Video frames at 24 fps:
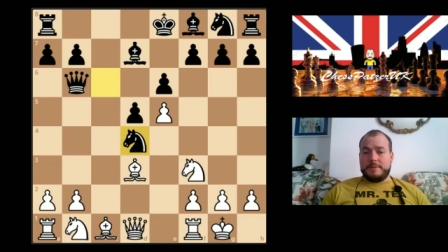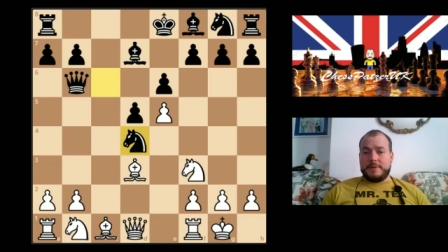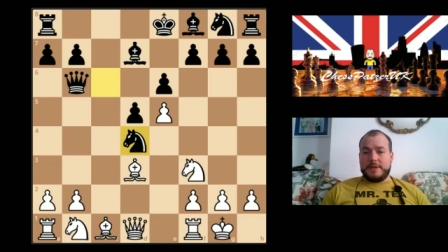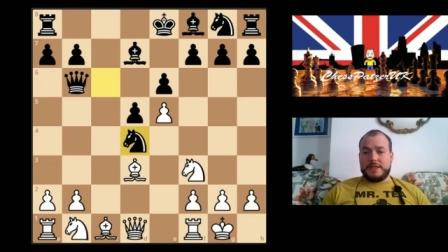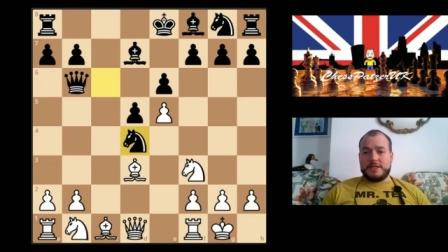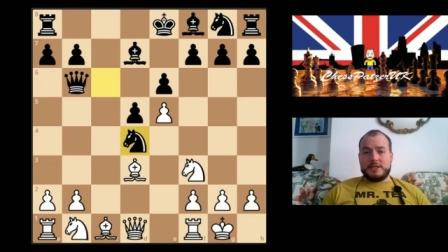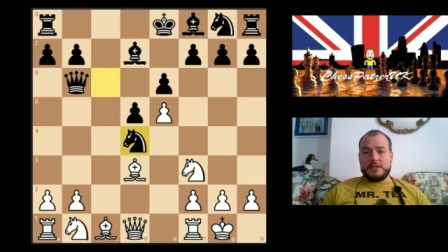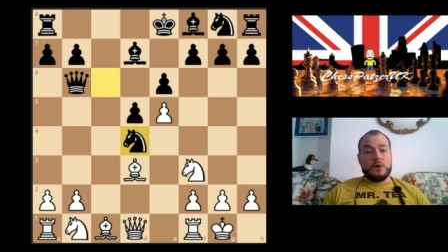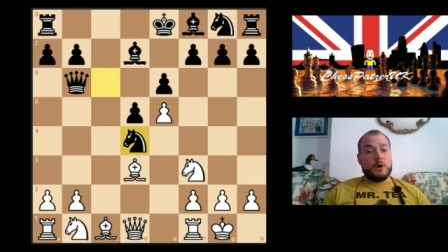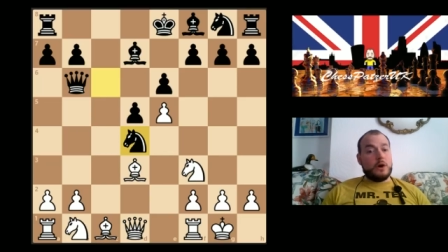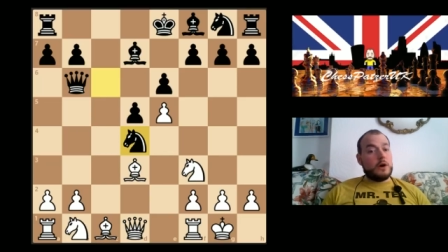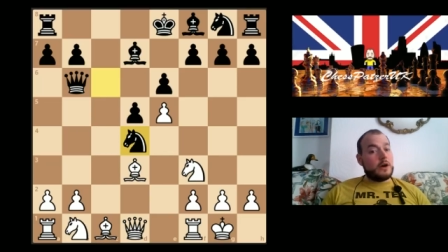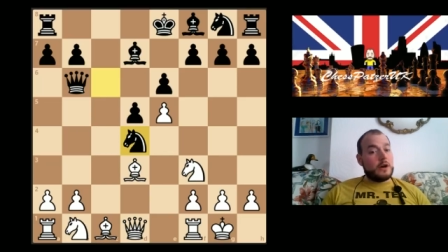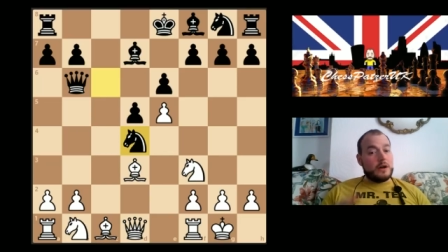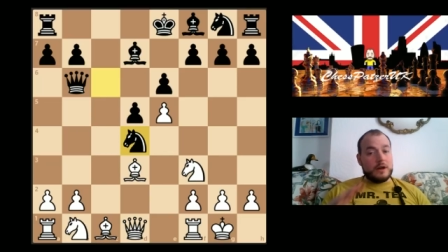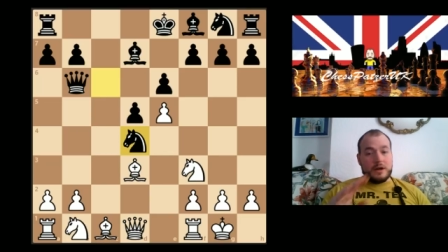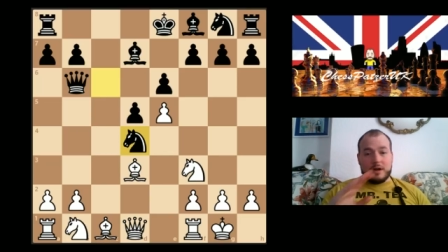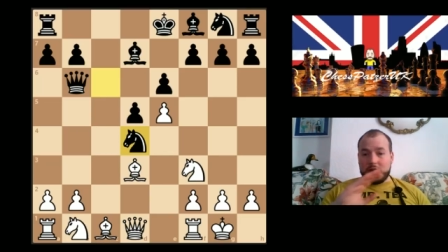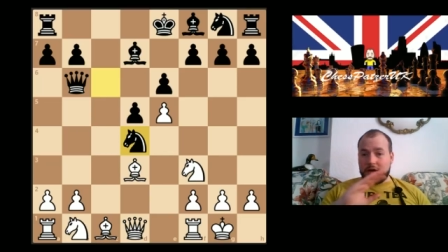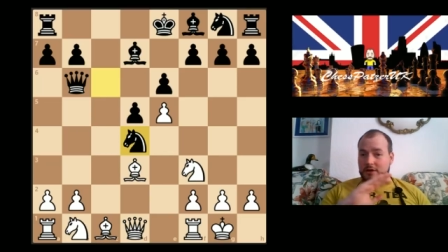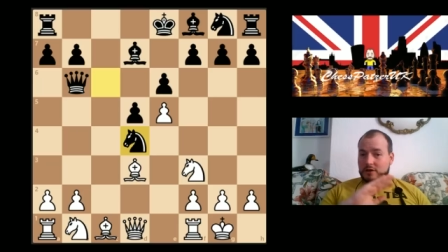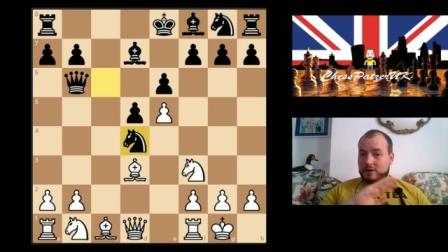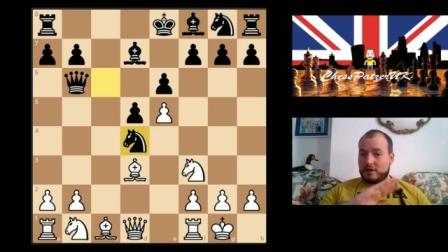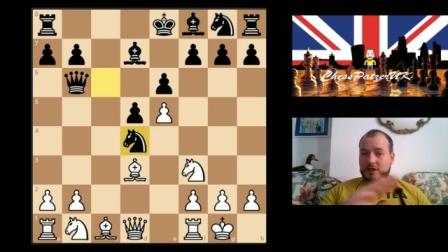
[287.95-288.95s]
It's not
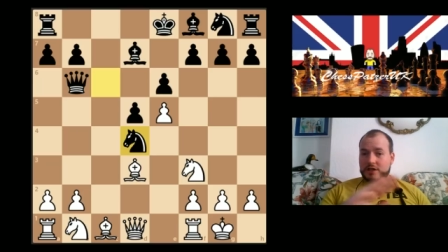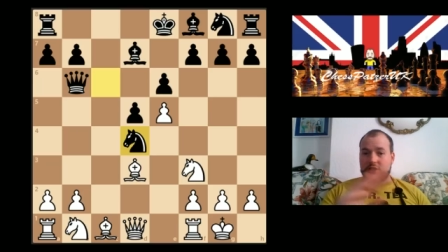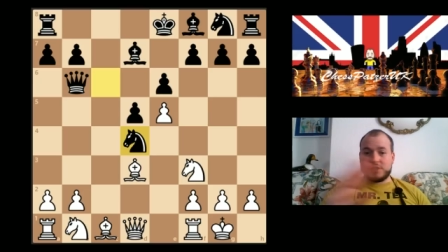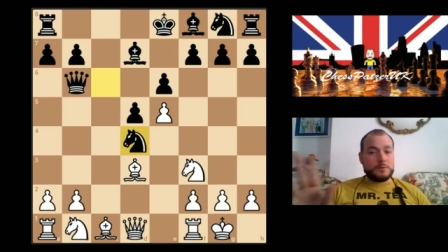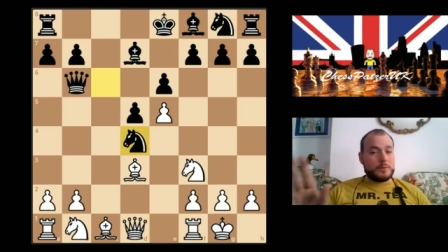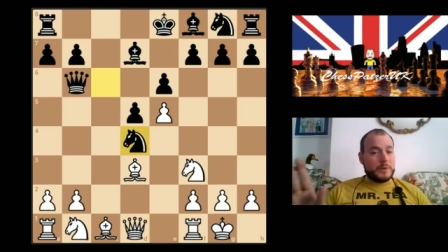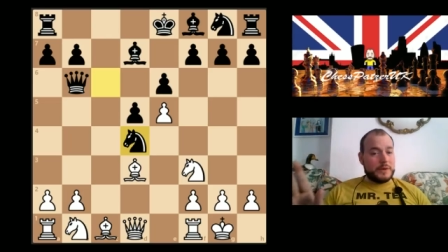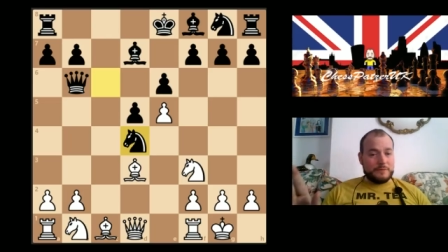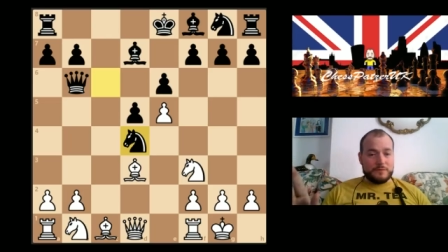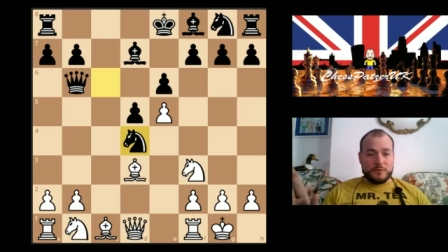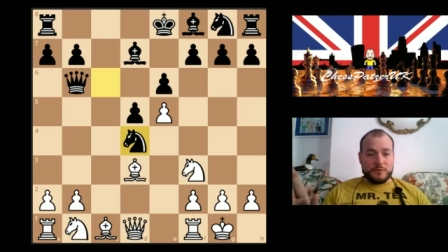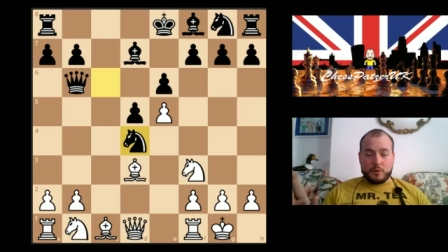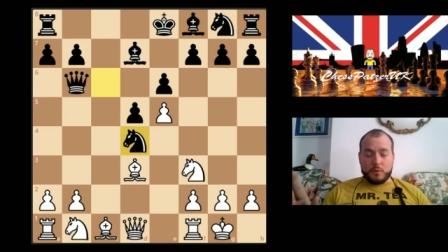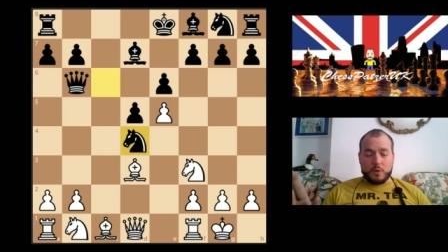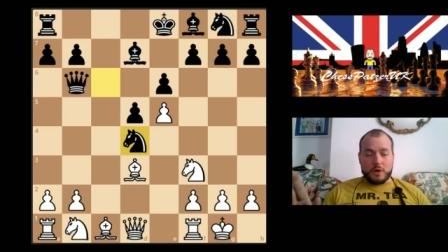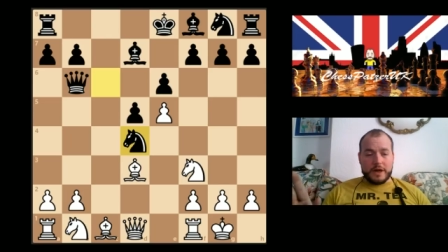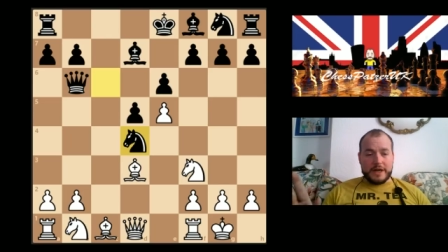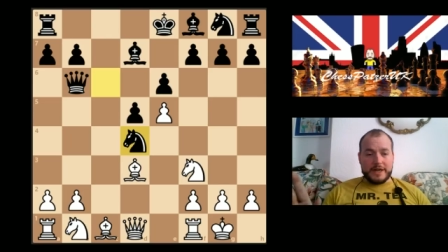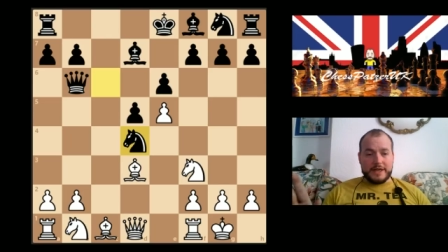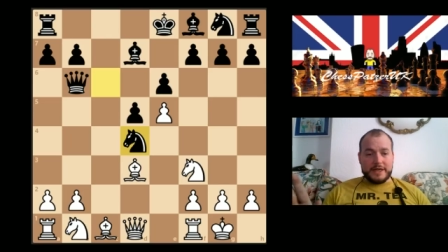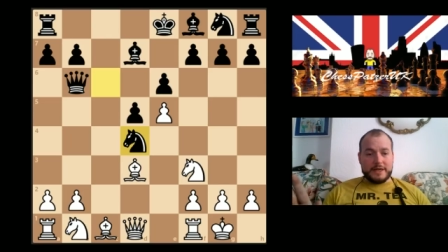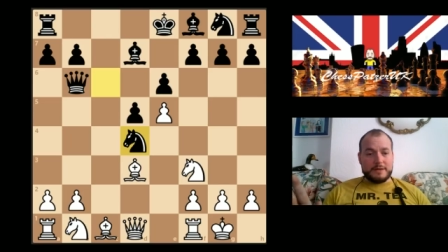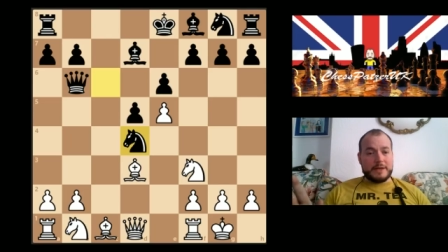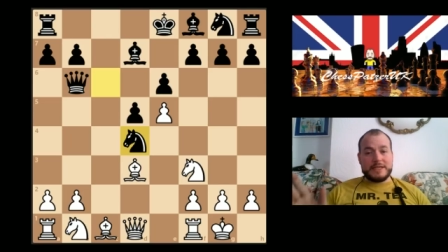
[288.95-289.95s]
a crushing win for
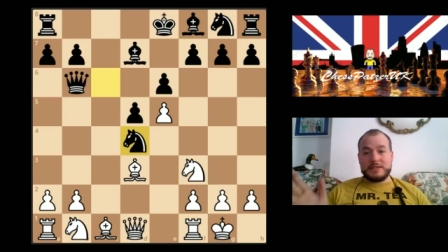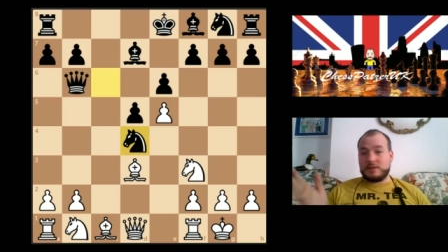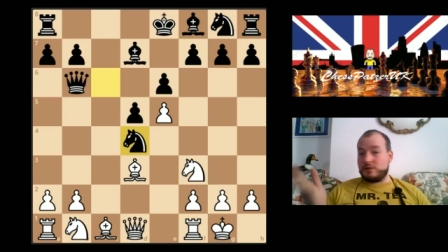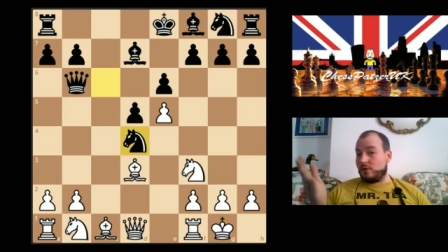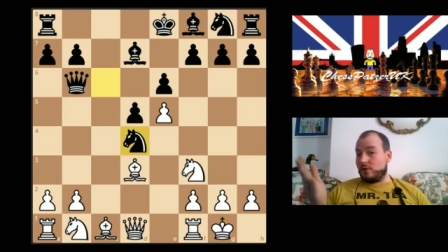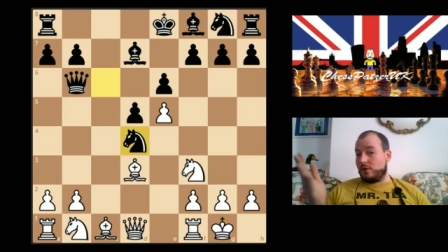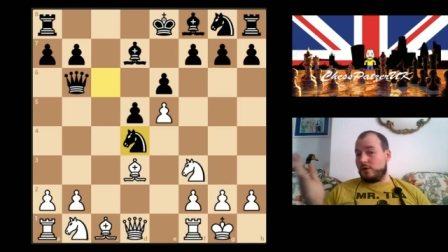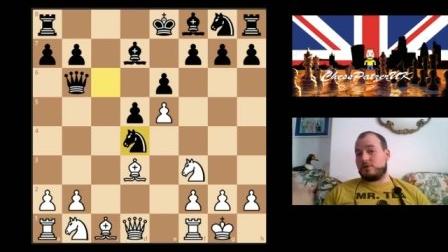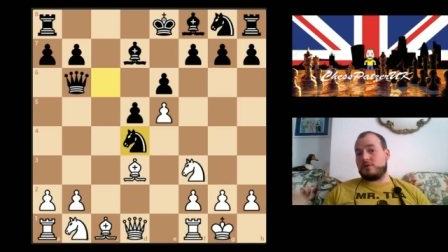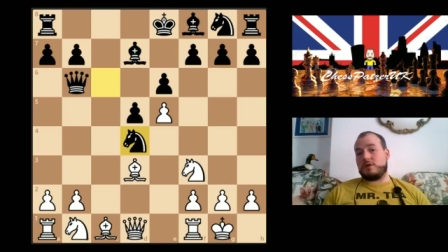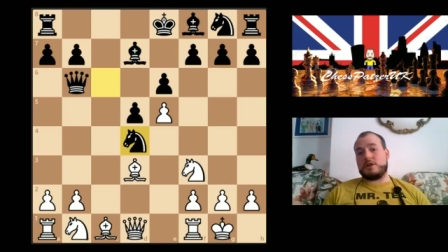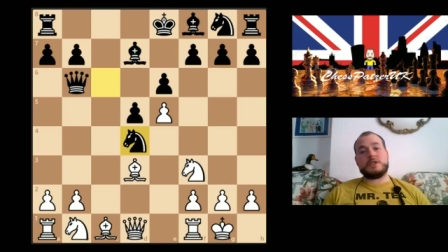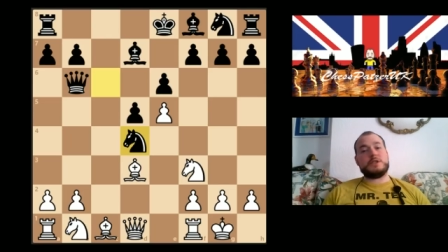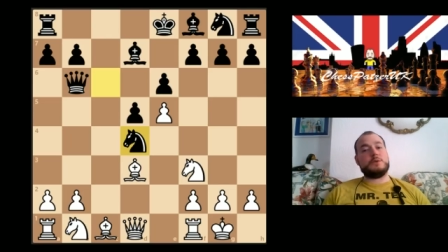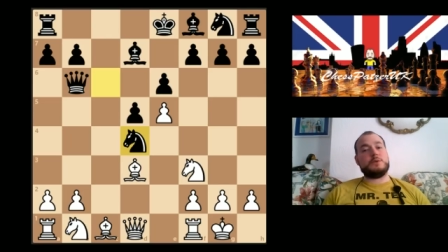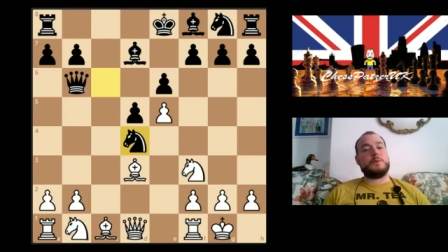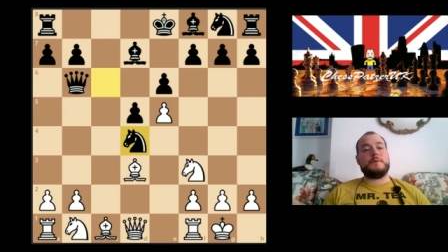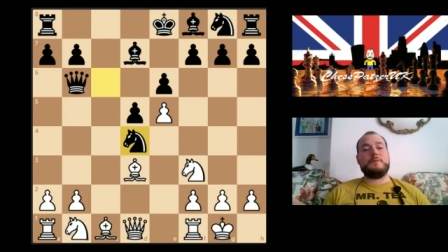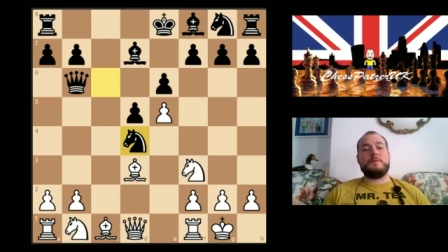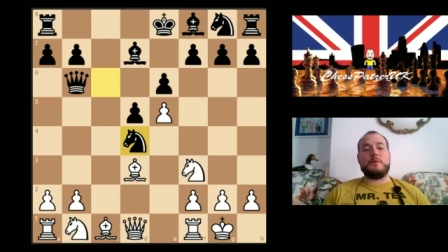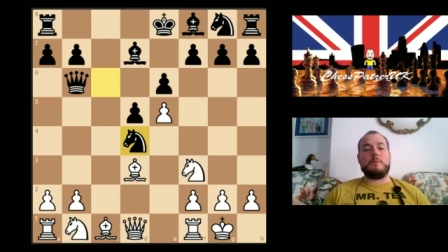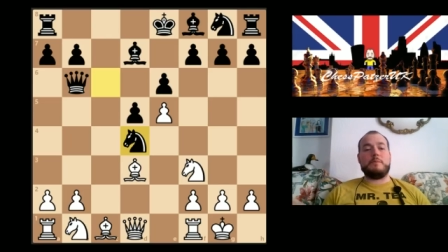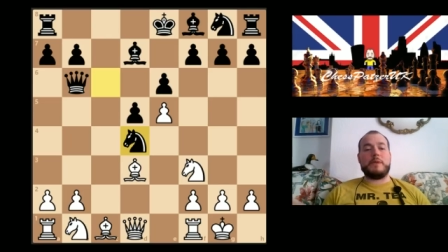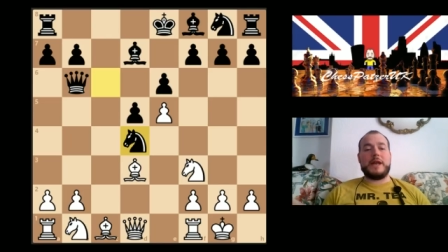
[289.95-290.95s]
white. It's not a crushing
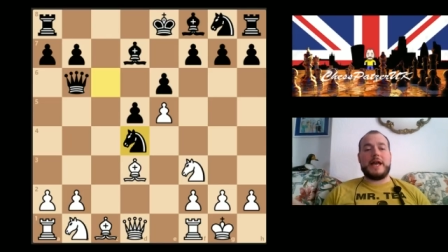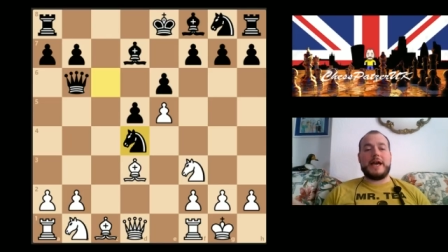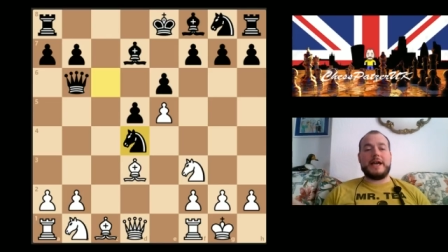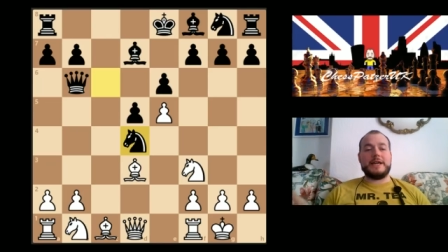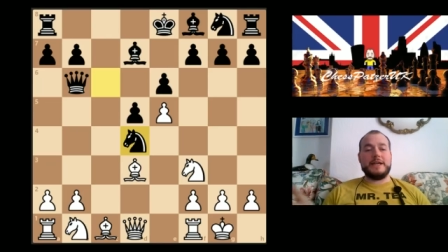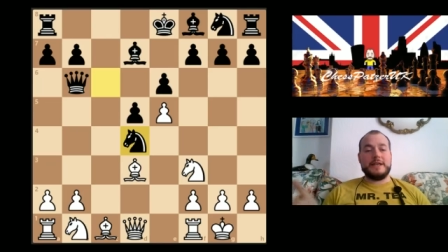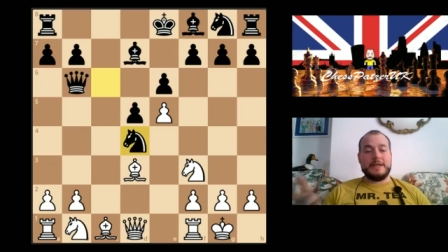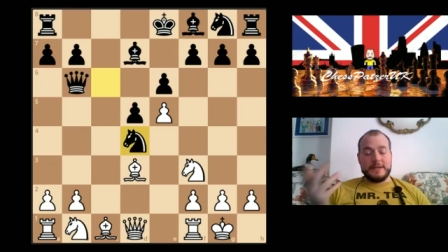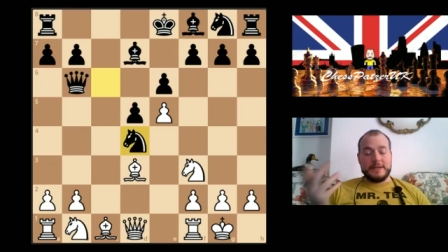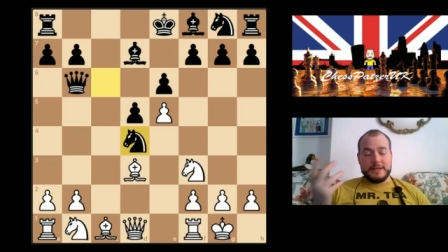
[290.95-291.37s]
win for black.